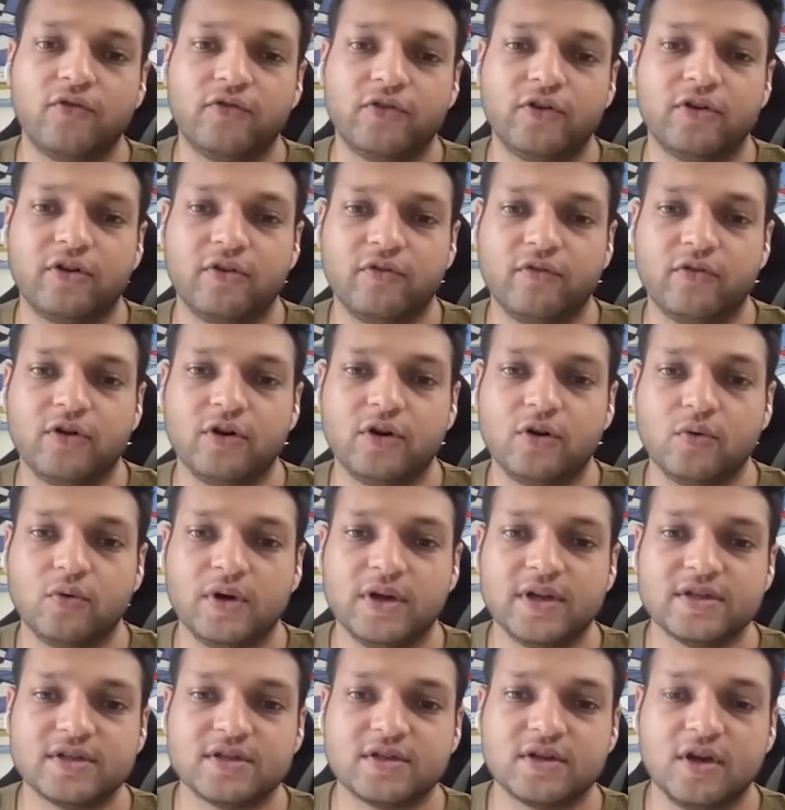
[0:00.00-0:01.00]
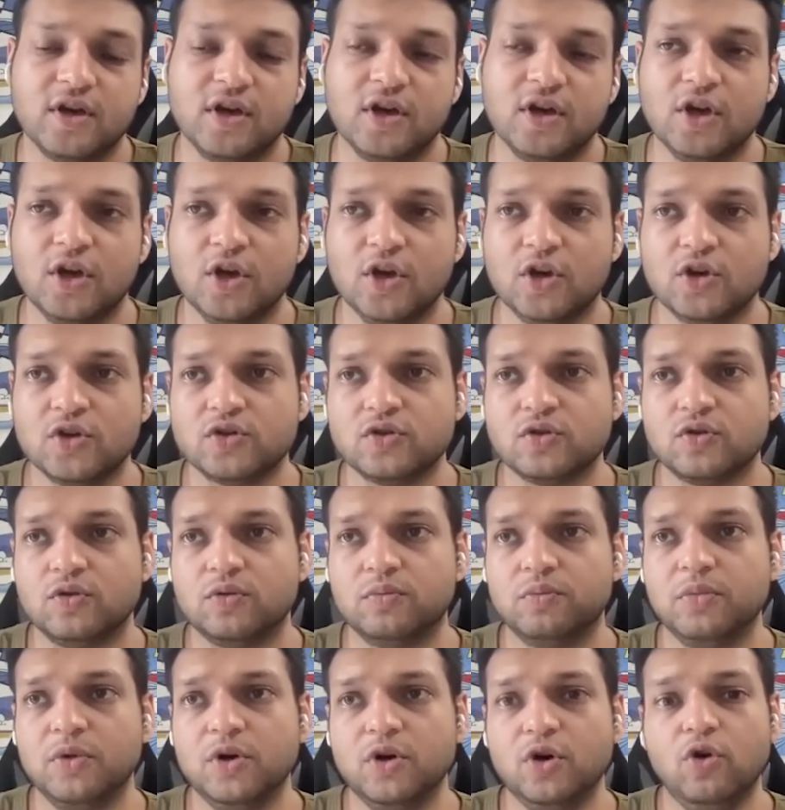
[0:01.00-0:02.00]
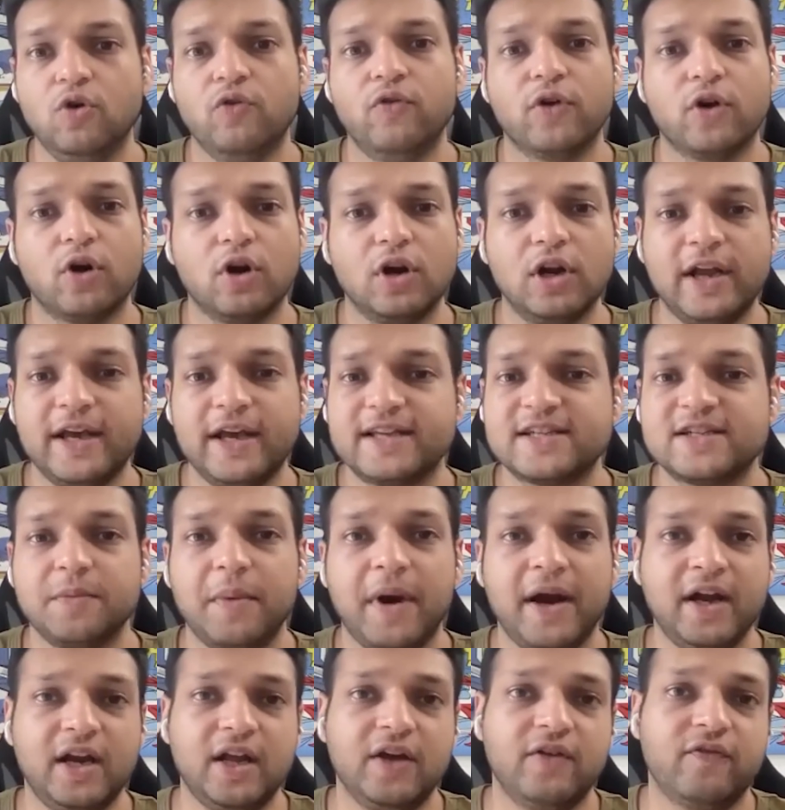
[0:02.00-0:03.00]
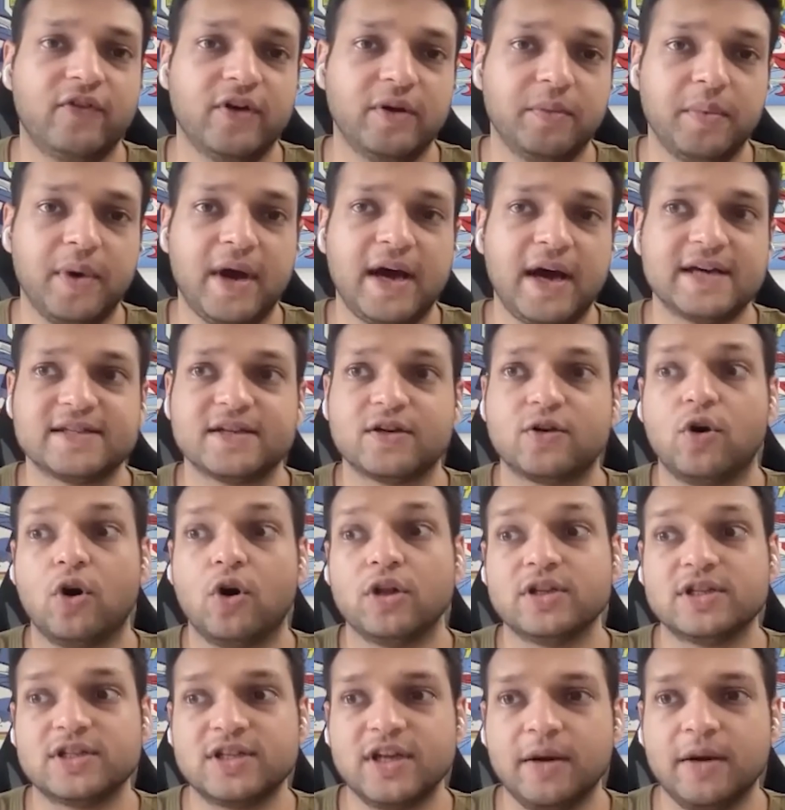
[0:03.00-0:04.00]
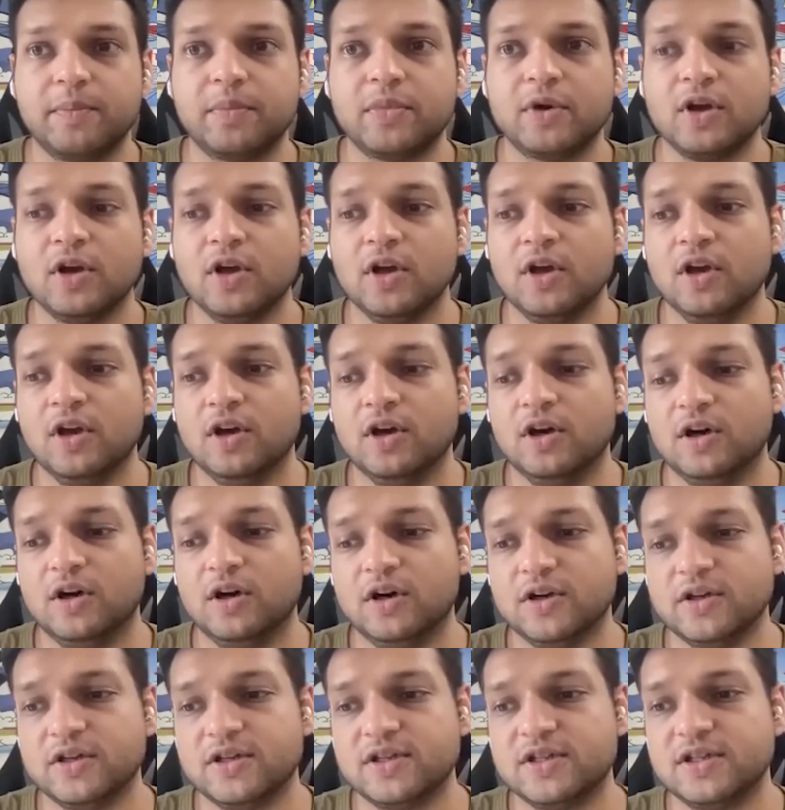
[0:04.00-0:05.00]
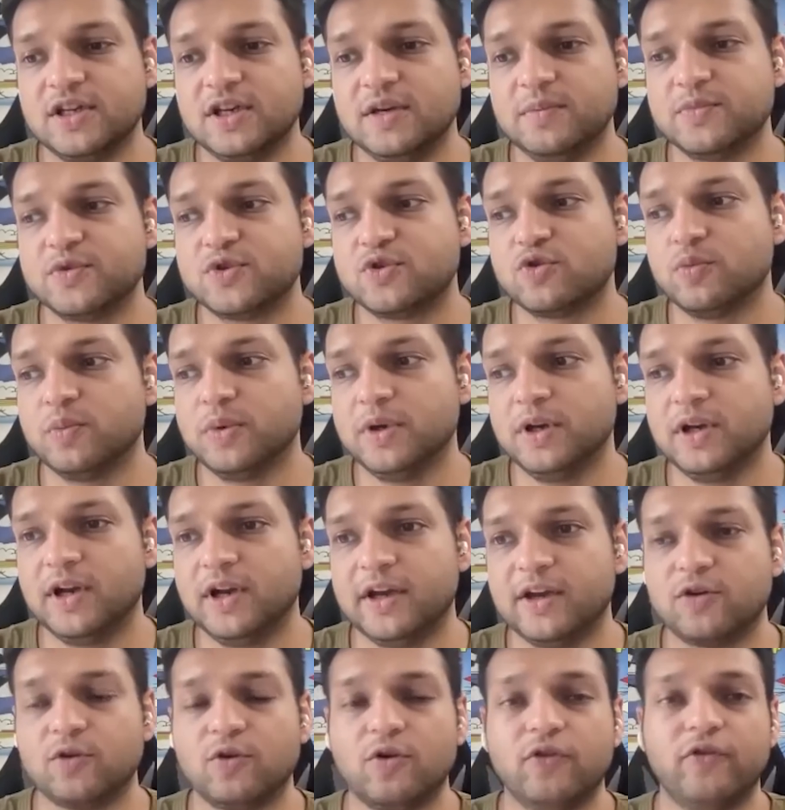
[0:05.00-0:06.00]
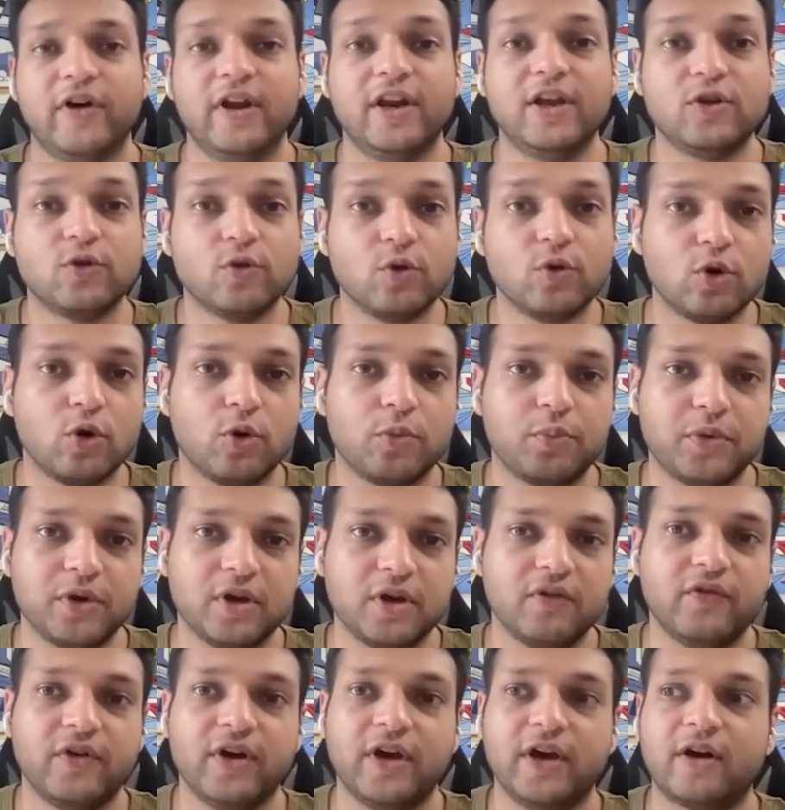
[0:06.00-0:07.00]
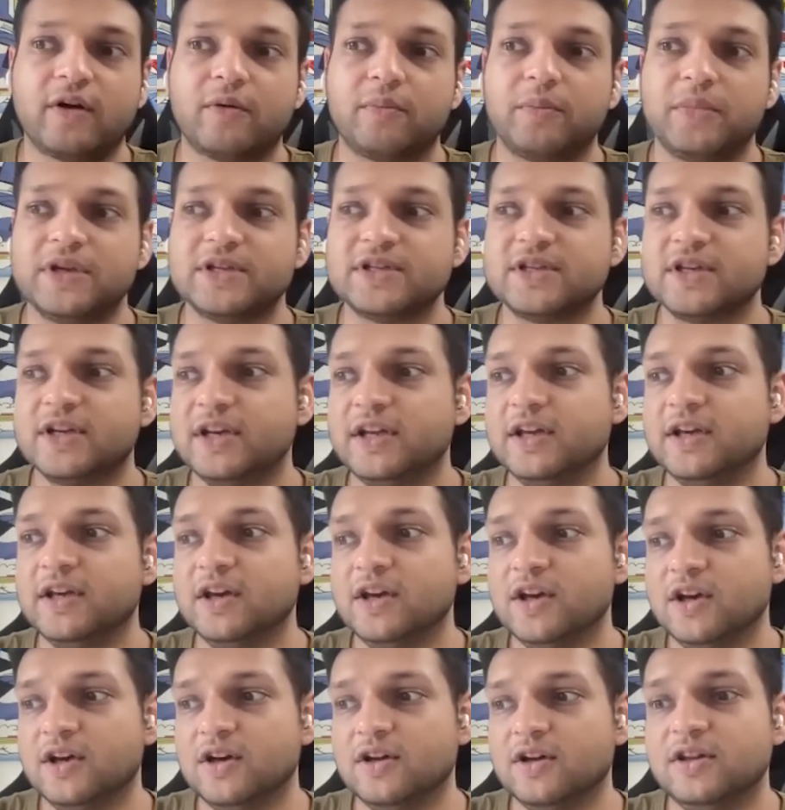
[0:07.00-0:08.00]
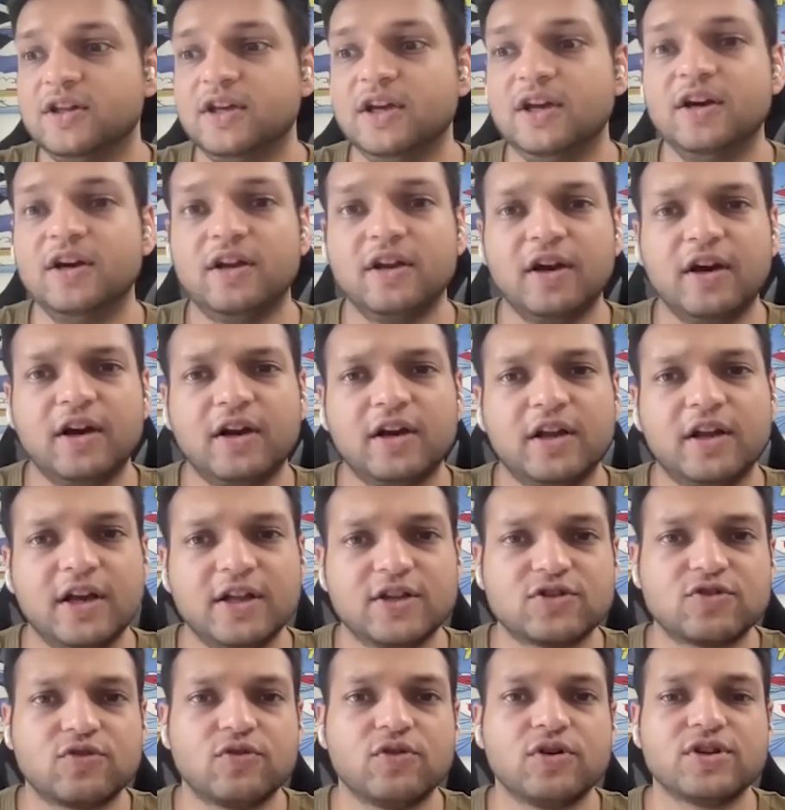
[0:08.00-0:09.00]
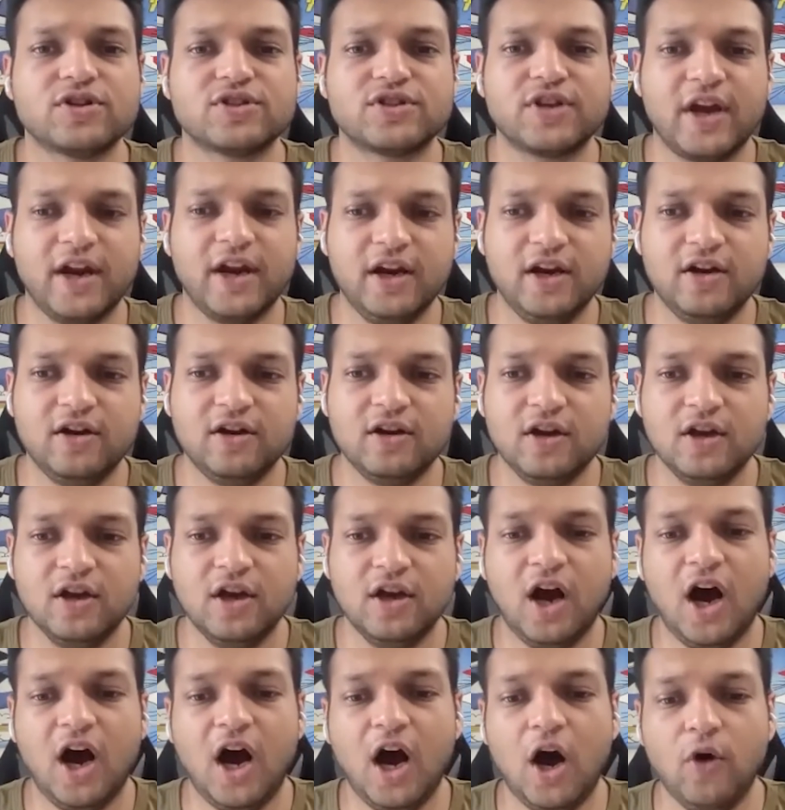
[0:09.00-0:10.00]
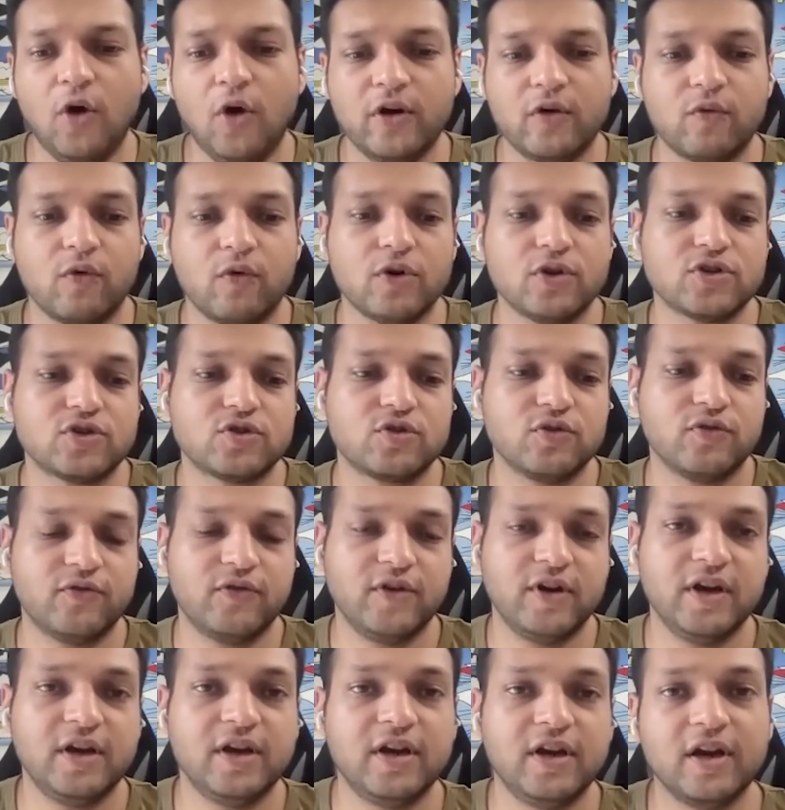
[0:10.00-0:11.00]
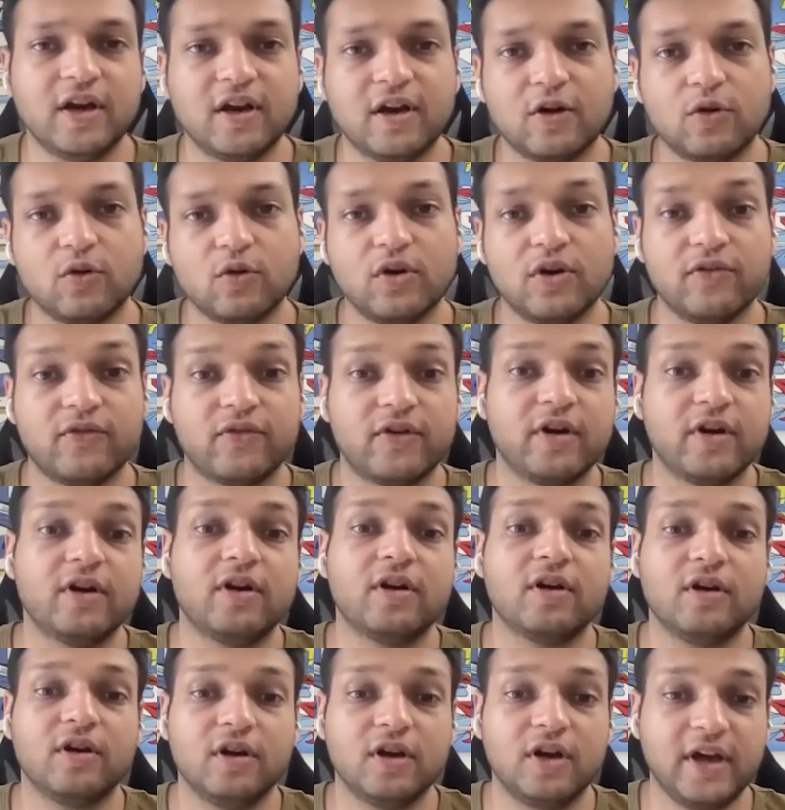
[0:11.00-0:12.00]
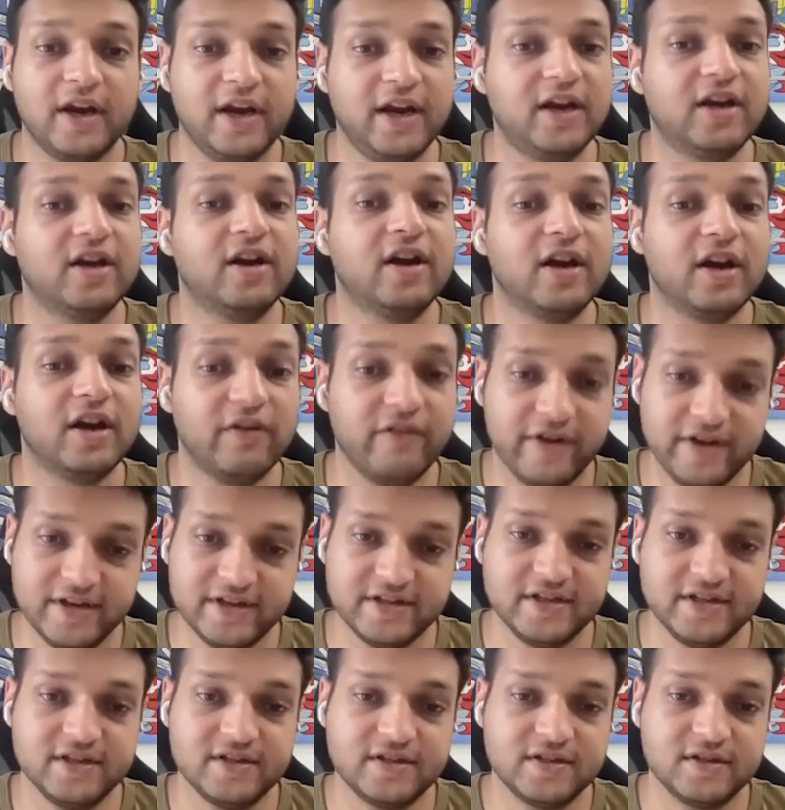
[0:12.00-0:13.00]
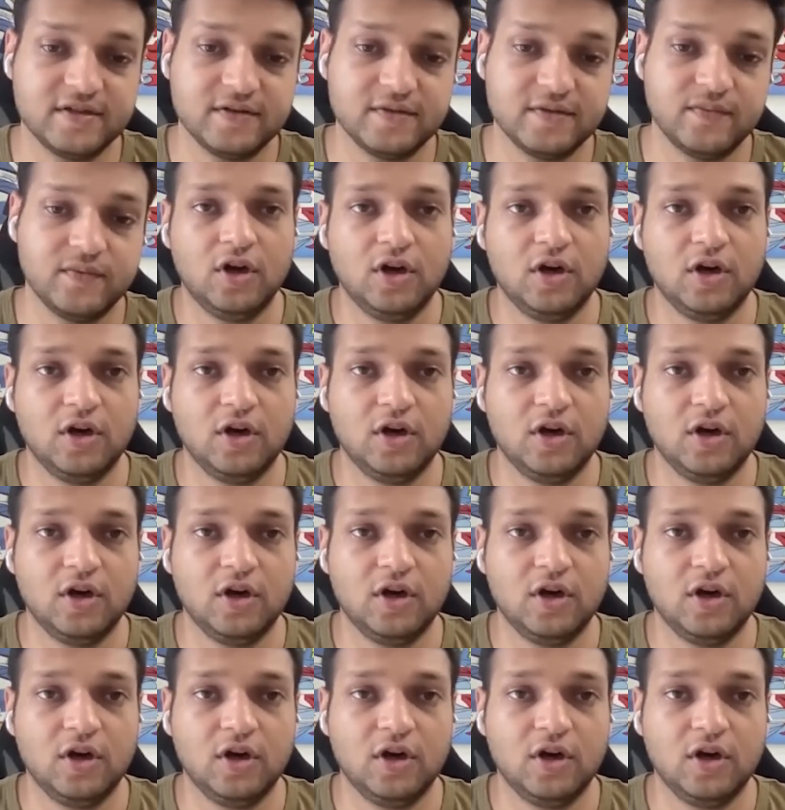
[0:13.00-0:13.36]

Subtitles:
often referred to as. So overall, semantic web as a concept seems to be very utopian, where basically the internet gets to decide how it wants to feed data to different connected devices.